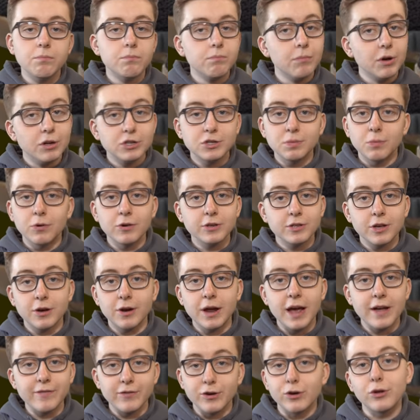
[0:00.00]
much more sought
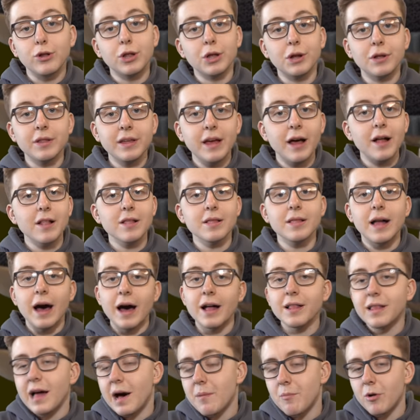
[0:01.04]
after. Clearly, a
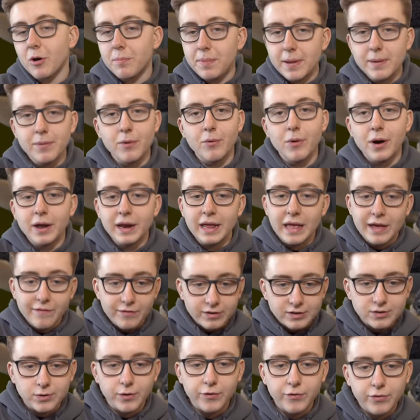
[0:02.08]
lot, lot more people want it if
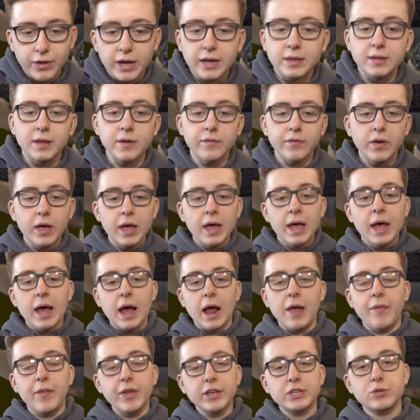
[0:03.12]
it's reflective.
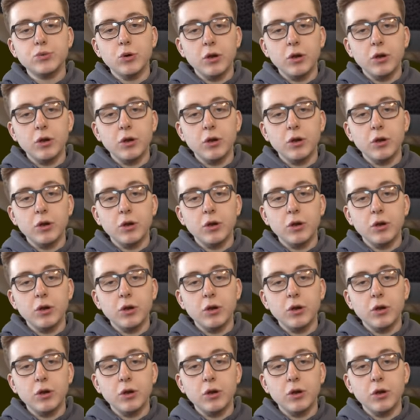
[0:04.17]
And this